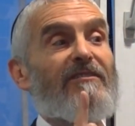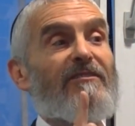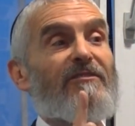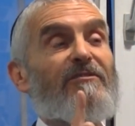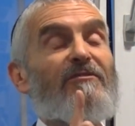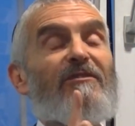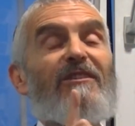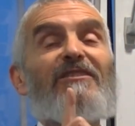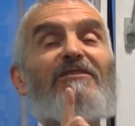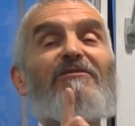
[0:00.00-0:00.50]

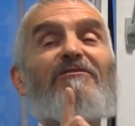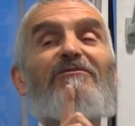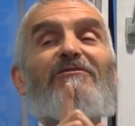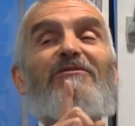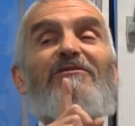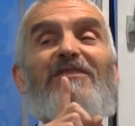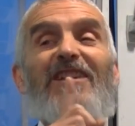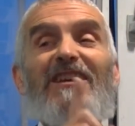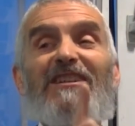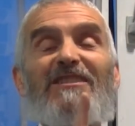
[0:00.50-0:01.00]
Who are you
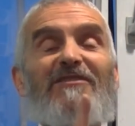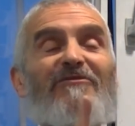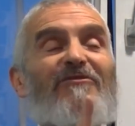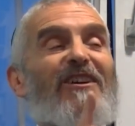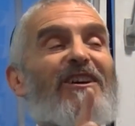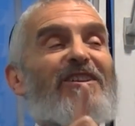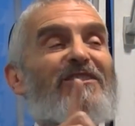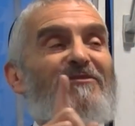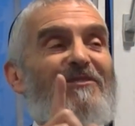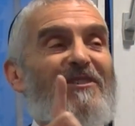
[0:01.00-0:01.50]
to
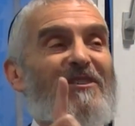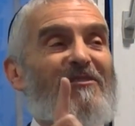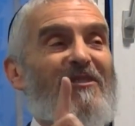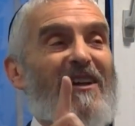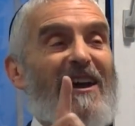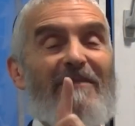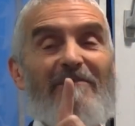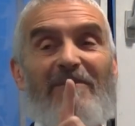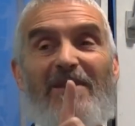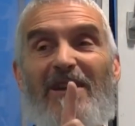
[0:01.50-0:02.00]
testify to a
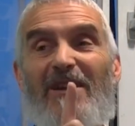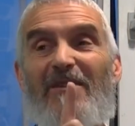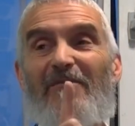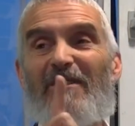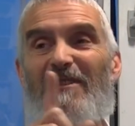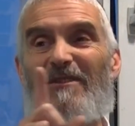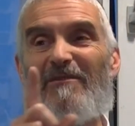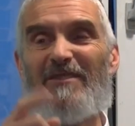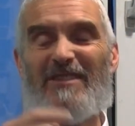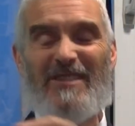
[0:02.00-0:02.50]
crime
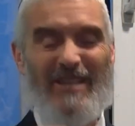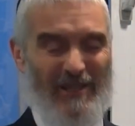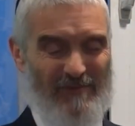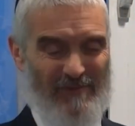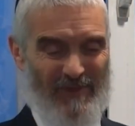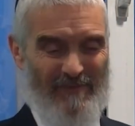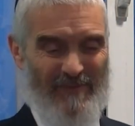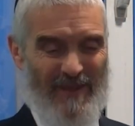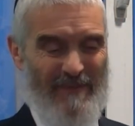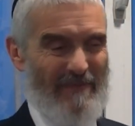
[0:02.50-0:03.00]
where the
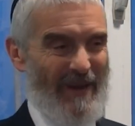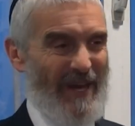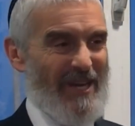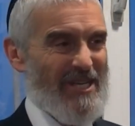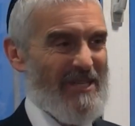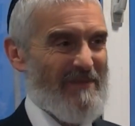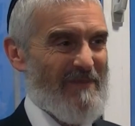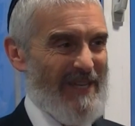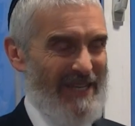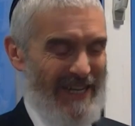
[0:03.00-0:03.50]
result will be
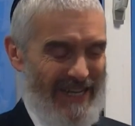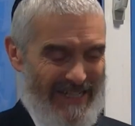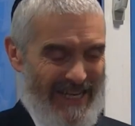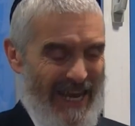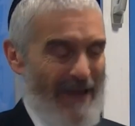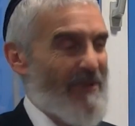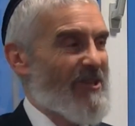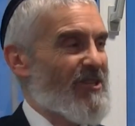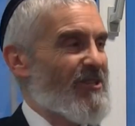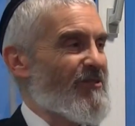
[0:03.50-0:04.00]
punishment and
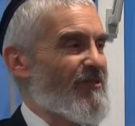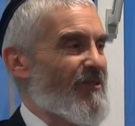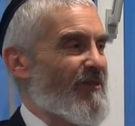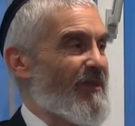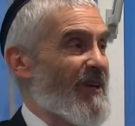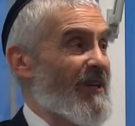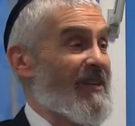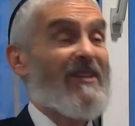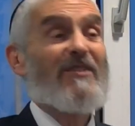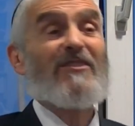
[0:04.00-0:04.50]
damage to your
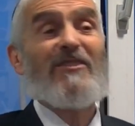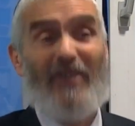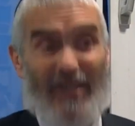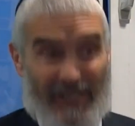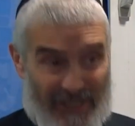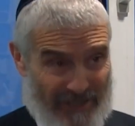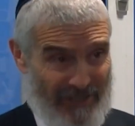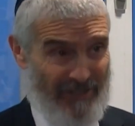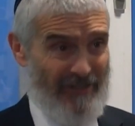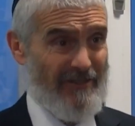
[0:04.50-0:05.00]
body? It's
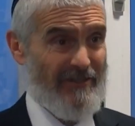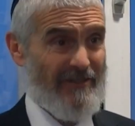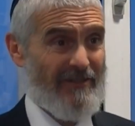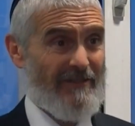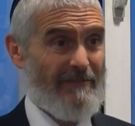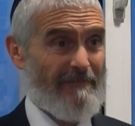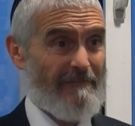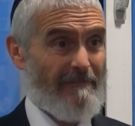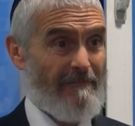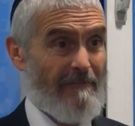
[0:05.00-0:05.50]
not
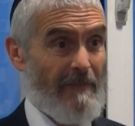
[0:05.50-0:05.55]
yours.